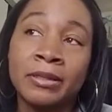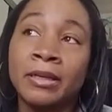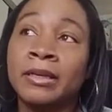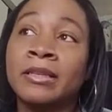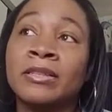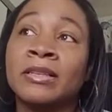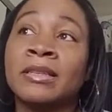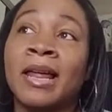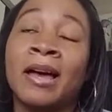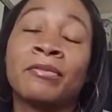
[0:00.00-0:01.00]
And he's just
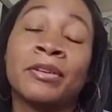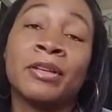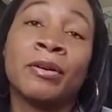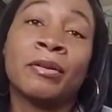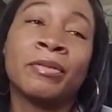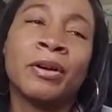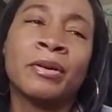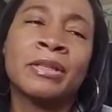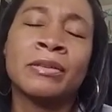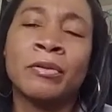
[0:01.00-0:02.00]
laughing it off. Oh,
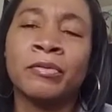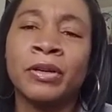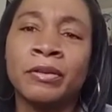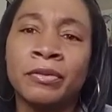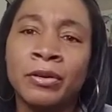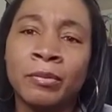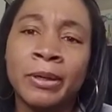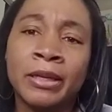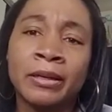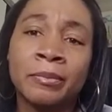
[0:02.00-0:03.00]
it's no fun if you don't
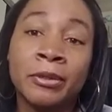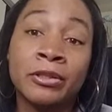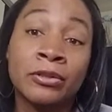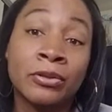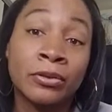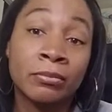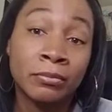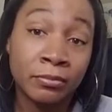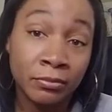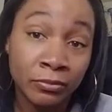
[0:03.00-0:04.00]
make enemies.
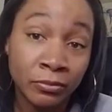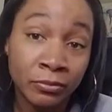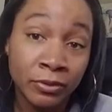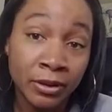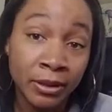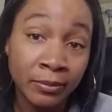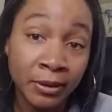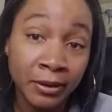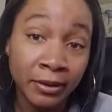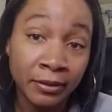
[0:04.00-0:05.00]
Say
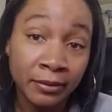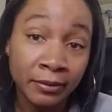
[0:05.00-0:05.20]
what now?